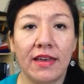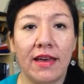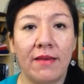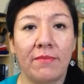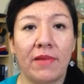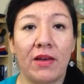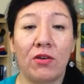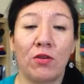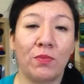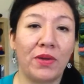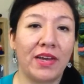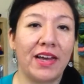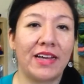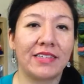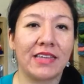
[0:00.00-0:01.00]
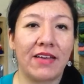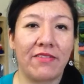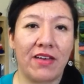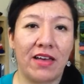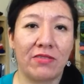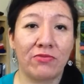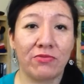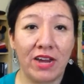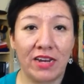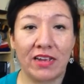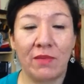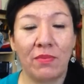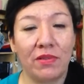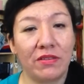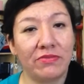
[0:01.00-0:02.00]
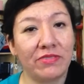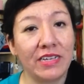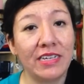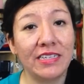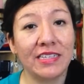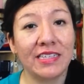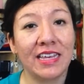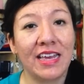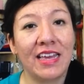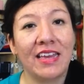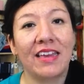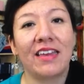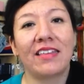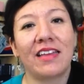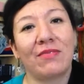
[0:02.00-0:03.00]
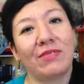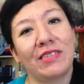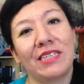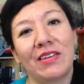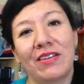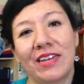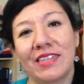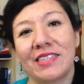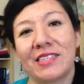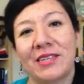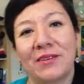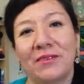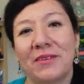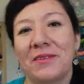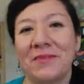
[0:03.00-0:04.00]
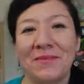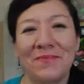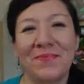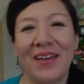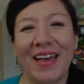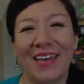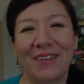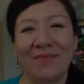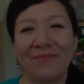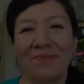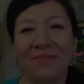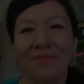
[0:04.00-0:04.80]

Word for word: Um, I hope you guys have a great couple of weeks and I will see you again soon. Bye.